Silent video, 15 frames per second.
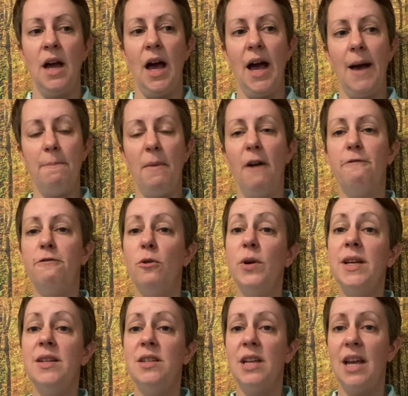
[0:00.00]

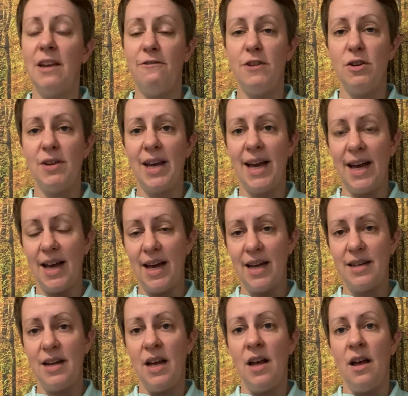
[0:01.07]
Avoiding, if you
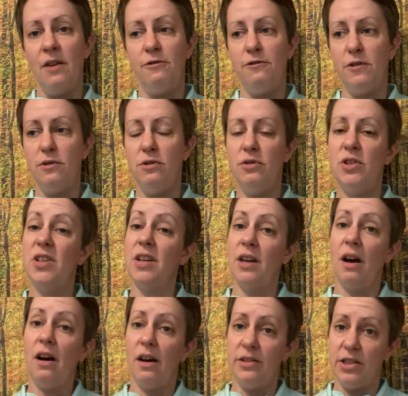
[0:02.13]
can, foods that are
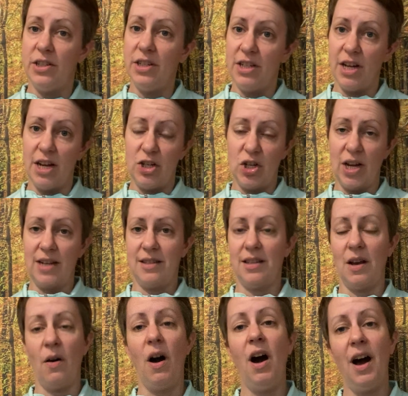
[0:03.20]
harder to digest,
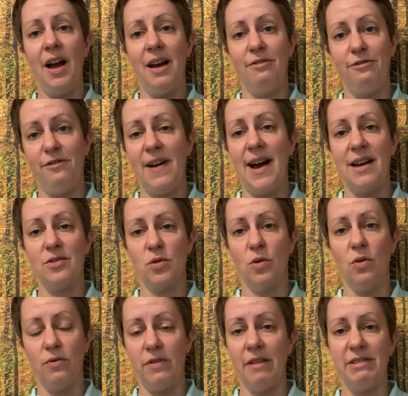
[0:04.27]
so higher fat
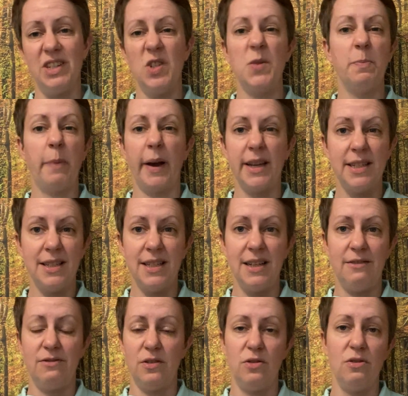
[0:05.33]
or very spicy
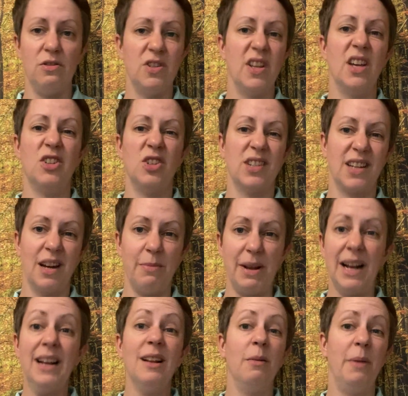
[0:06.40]
foods that are just going to
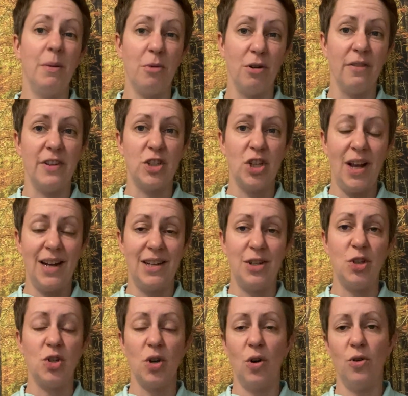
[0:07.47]
be a little bit more of a
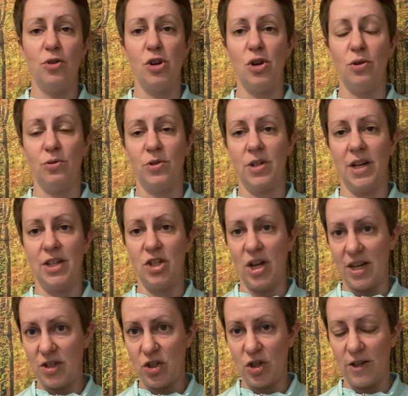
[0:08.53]
challenge on your
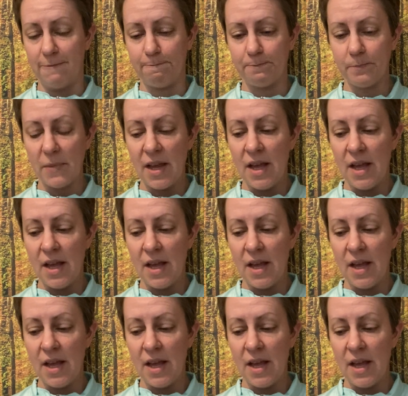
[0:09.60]
digestion.